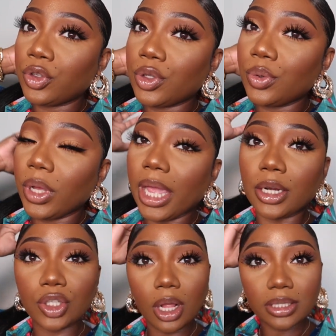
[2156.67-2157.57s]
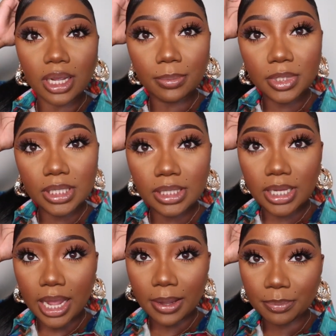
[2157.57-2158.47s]
to get dolled up
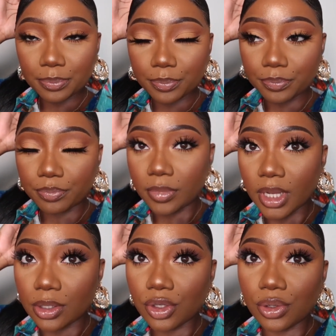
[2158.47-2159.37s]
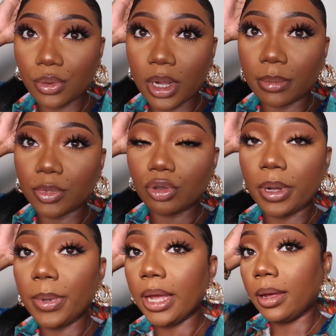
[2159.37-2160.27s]
today to um, do
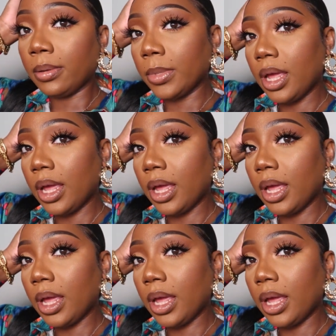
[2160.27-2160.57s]
my makeup.